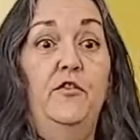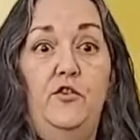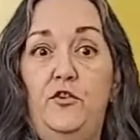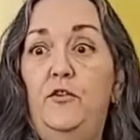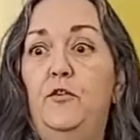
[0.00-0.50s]

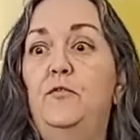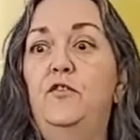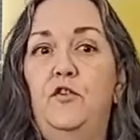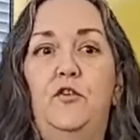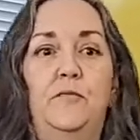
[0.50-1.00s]
to
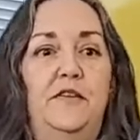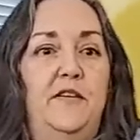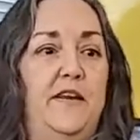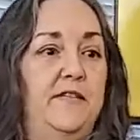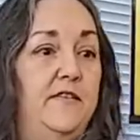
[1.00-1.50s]

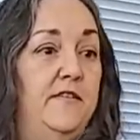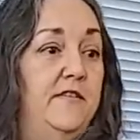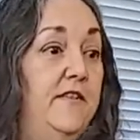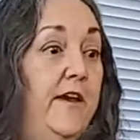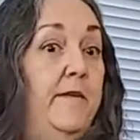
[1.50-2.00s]
circumstances
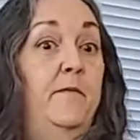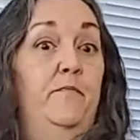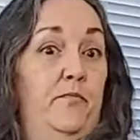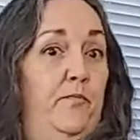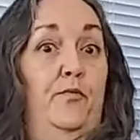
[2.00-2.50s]
that
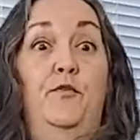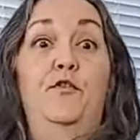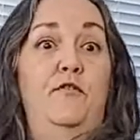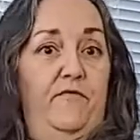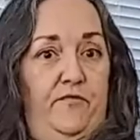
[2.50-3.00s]

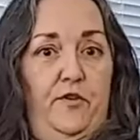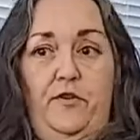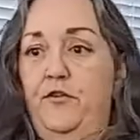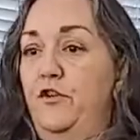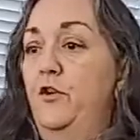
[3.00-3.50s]
prove to
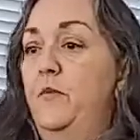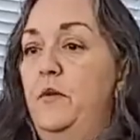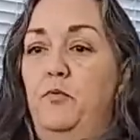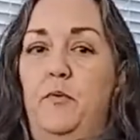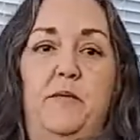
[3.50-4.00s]
your human
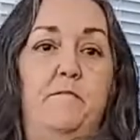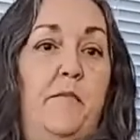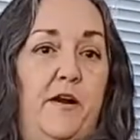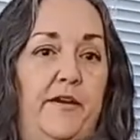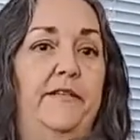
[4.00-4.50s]

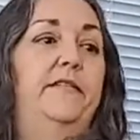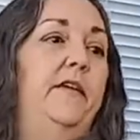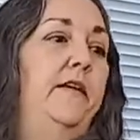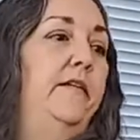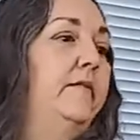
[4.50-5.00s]
mind,
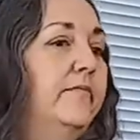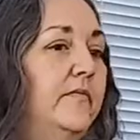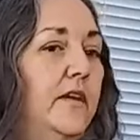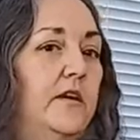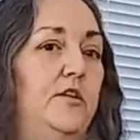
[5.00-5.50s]
see,
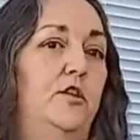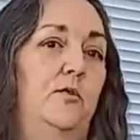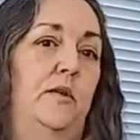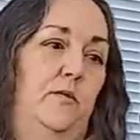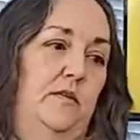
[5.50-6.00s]
I knew
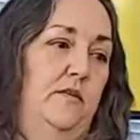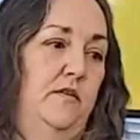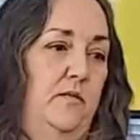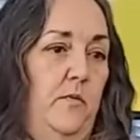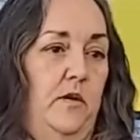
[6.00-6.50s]
I wasn't
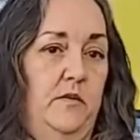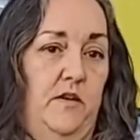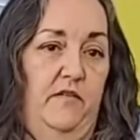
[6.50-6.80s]
smart enough.